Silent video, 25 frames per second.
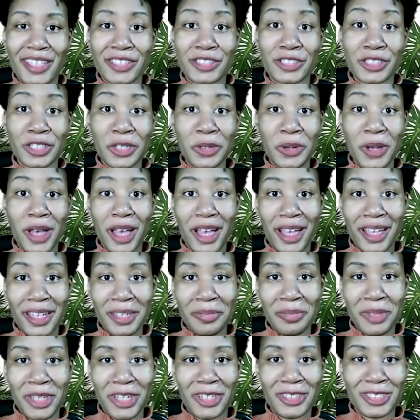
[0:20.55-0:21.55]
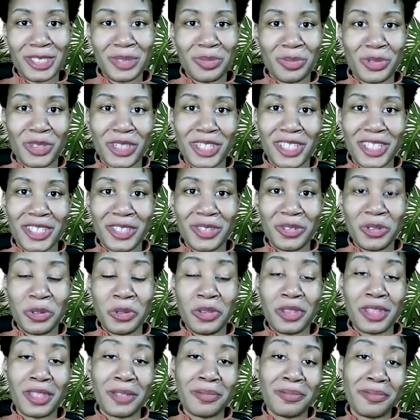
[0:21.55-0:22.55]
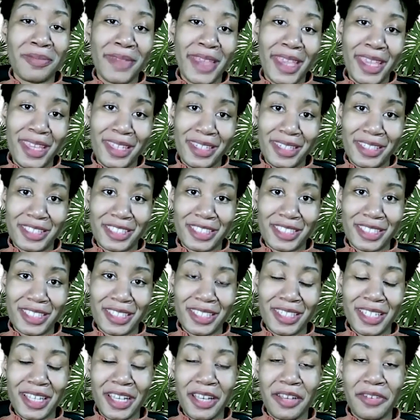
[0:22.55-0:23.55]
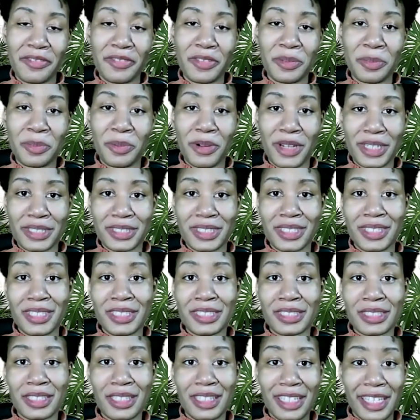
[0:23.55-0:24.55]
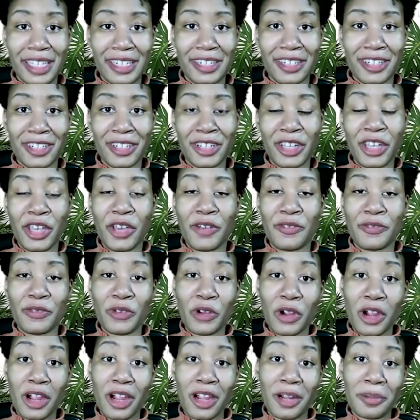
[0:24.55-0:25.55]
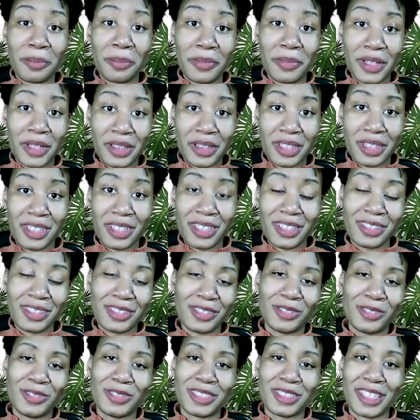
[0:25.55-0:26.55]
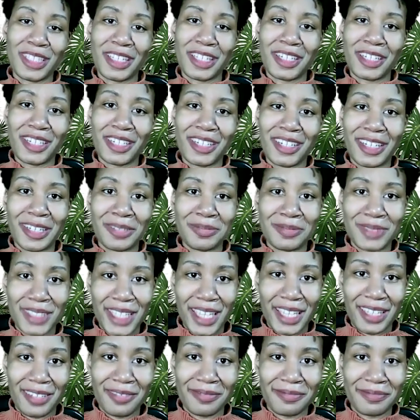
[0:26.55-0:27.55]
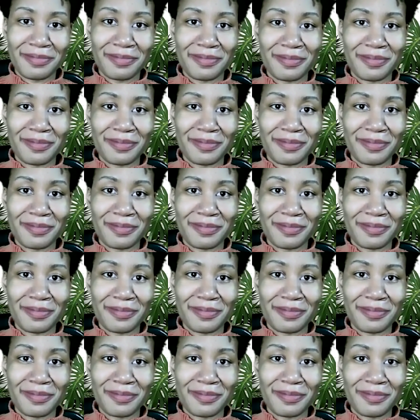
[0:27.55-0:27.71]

So I'm here to bring you the May edition of the President's Letter for our monthly newsletter update.